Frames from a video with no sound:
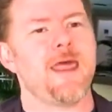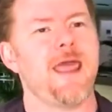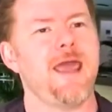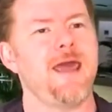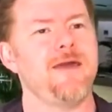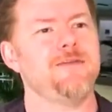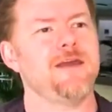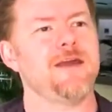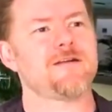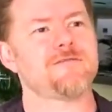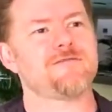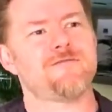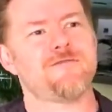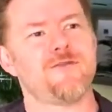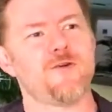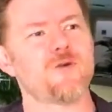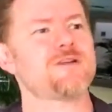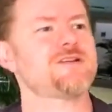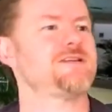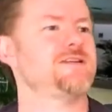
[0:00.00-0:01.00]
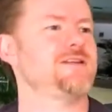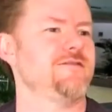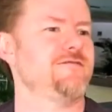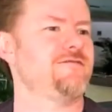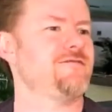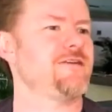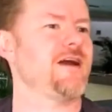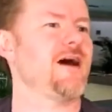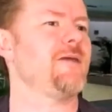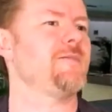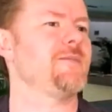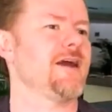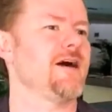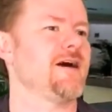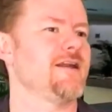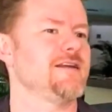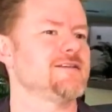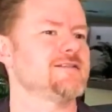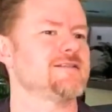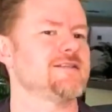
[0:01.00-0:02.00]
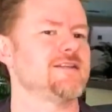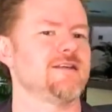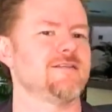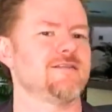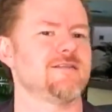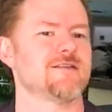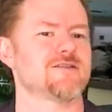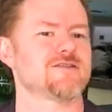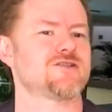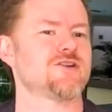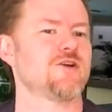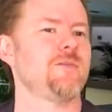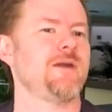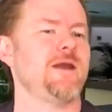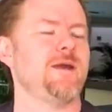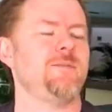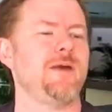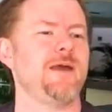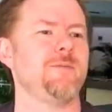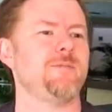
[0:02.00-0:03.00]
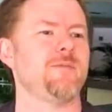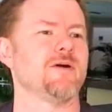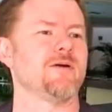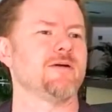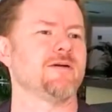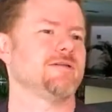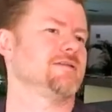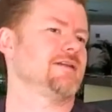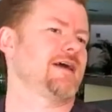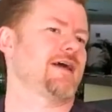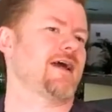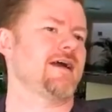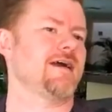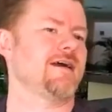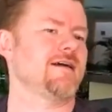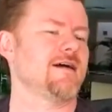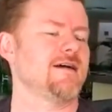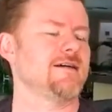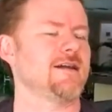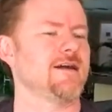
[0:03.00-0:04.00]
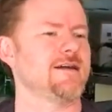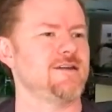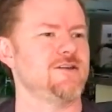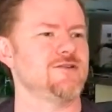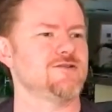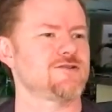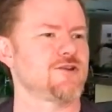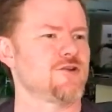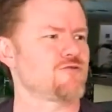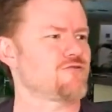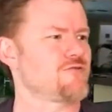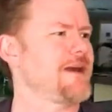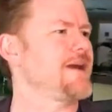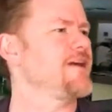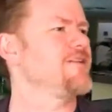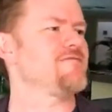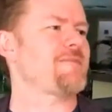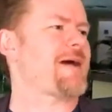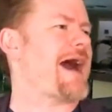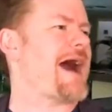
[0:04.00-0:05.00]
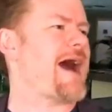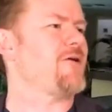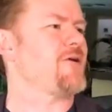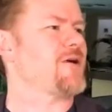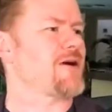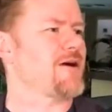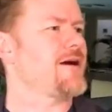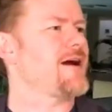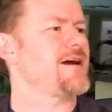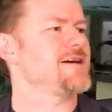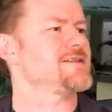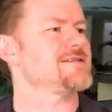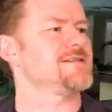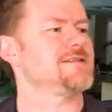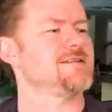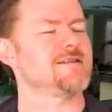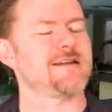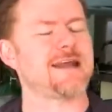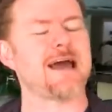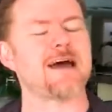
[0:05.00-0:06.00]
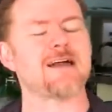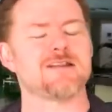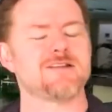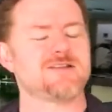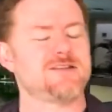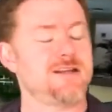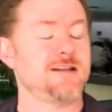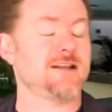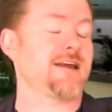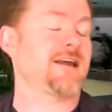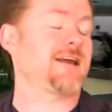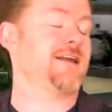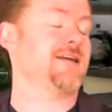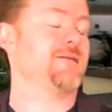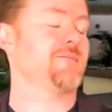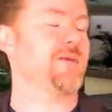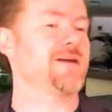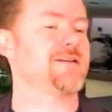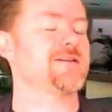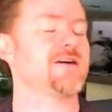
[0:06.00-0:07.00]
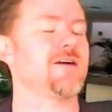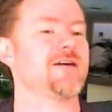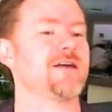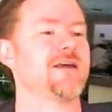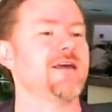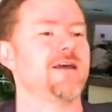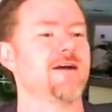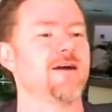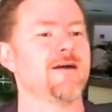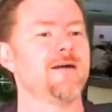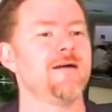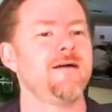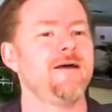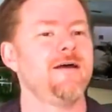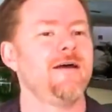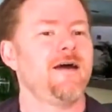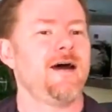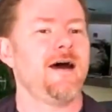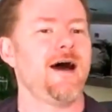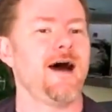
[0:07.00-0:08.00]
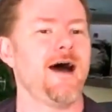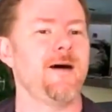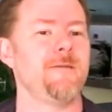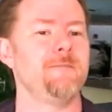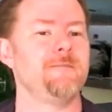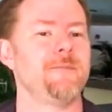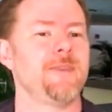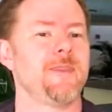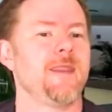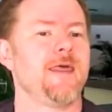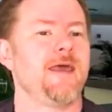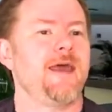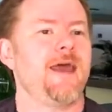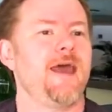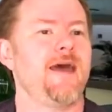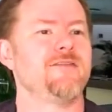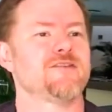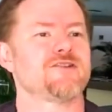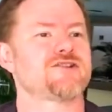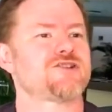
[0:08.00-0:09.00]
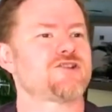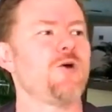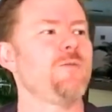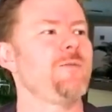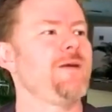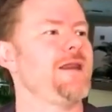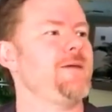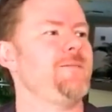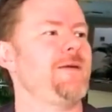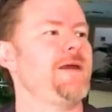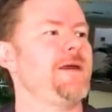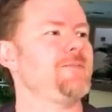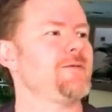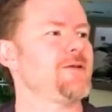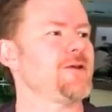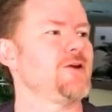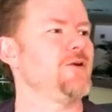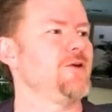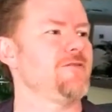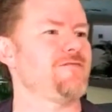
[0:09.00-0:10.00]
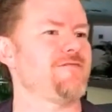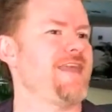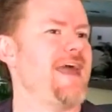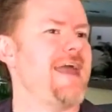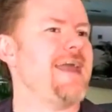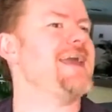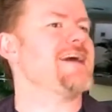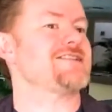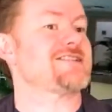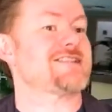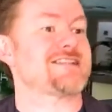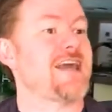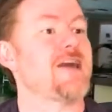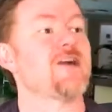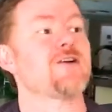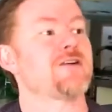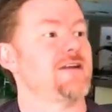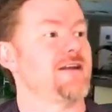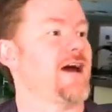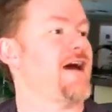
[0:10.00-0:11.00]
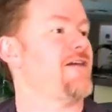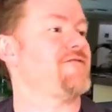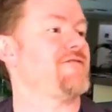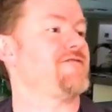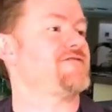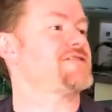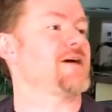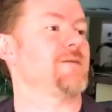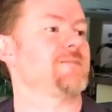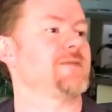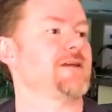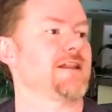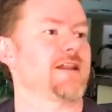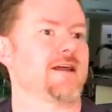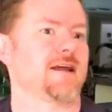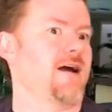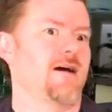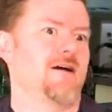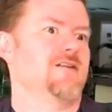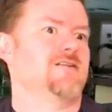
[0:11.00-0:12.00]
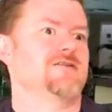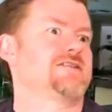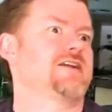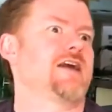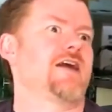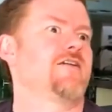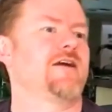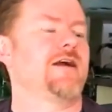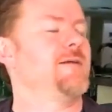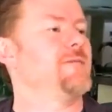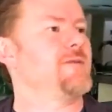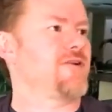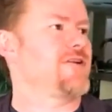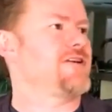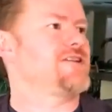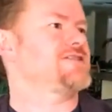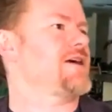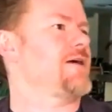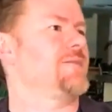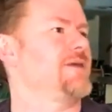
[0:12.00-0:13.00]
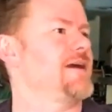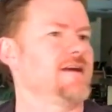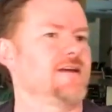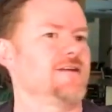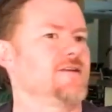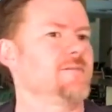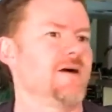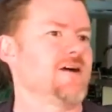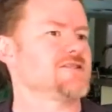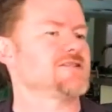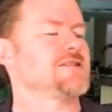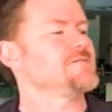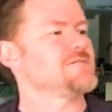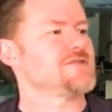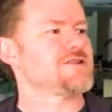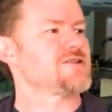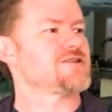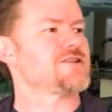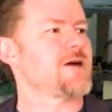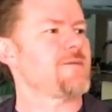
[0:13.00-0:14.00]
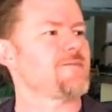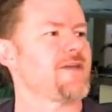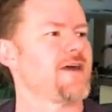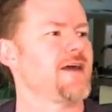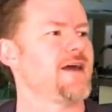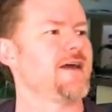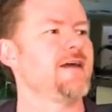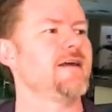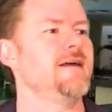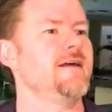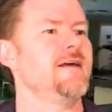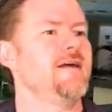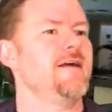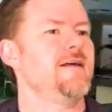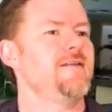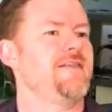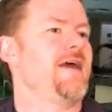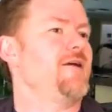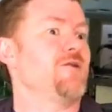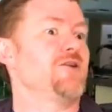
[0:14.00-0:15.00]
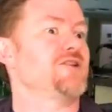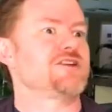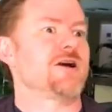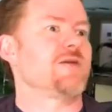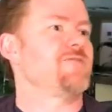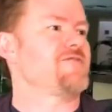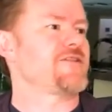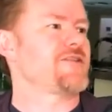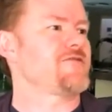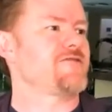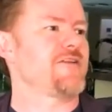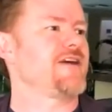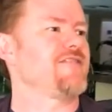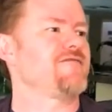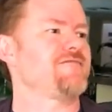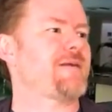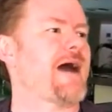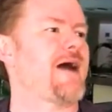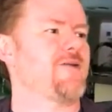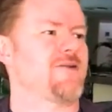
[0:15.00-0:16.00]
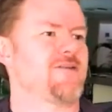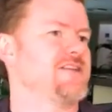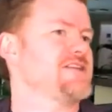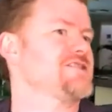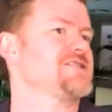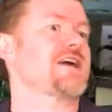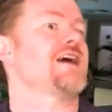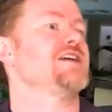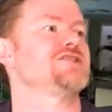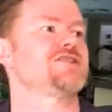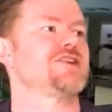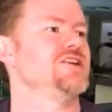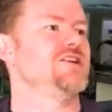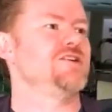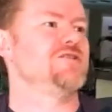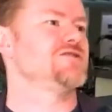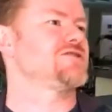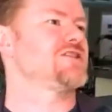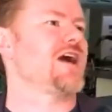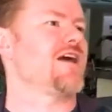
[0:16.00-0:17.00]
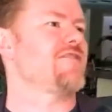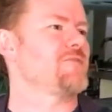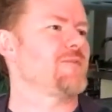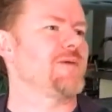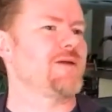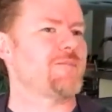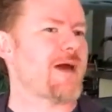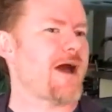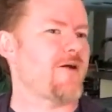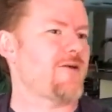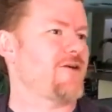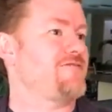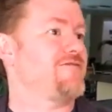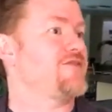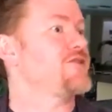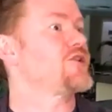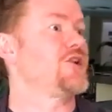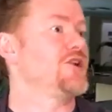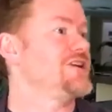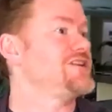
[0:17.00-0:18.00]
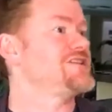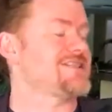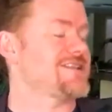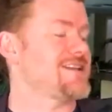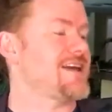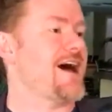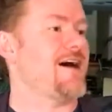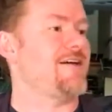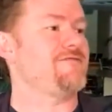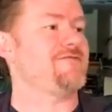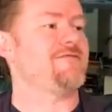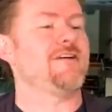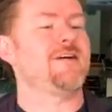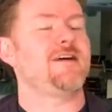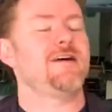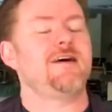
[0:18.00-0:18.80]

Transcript: And the unfortunate phenomenon is that there are so many people, uh, like I, I like to use the ring of power as an analogy, like I did in my talk here. Um, and there's so many people who, if they get scared enough of something, like, oh, scary immigrants coming in or Muslims or something, they will jump for the ring of power. This guy's going to use government power for good stuff.